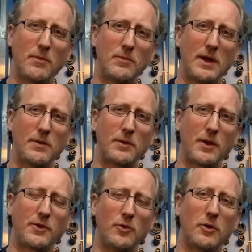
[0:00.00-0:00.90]
we want to
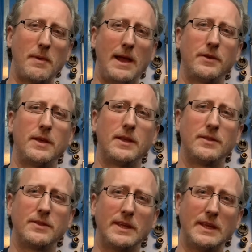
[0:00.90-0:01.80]
talk about
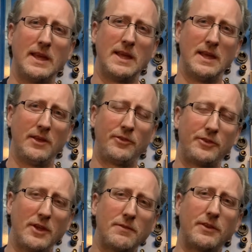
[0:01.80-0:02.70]
the
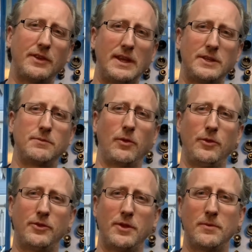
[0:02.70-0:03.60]
service intervals,